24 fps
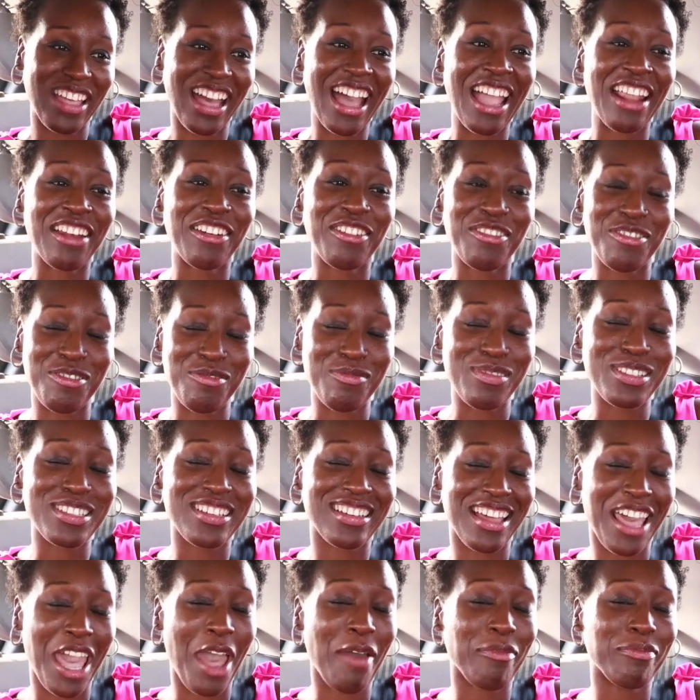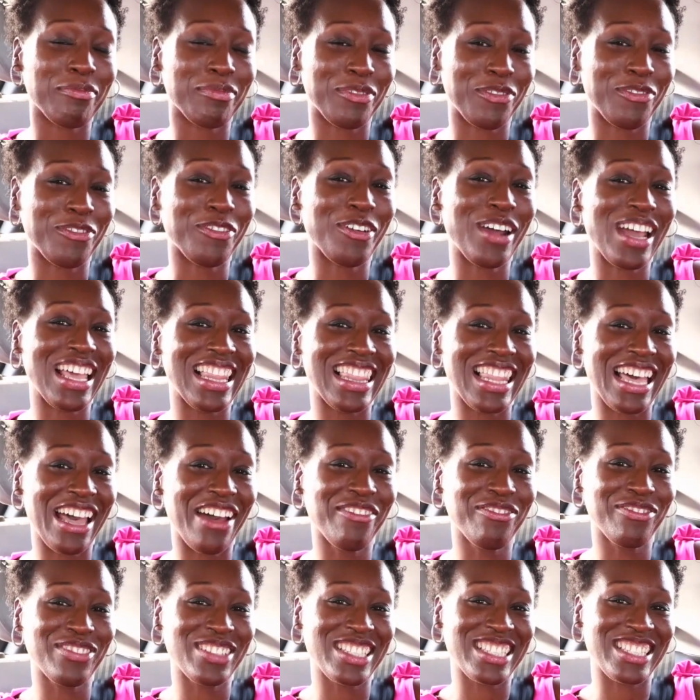I knew was gonna happen before I
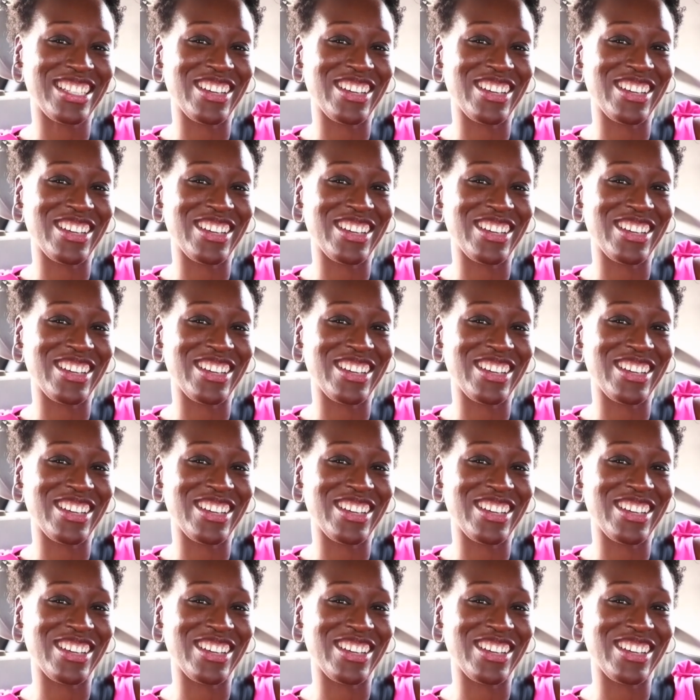left.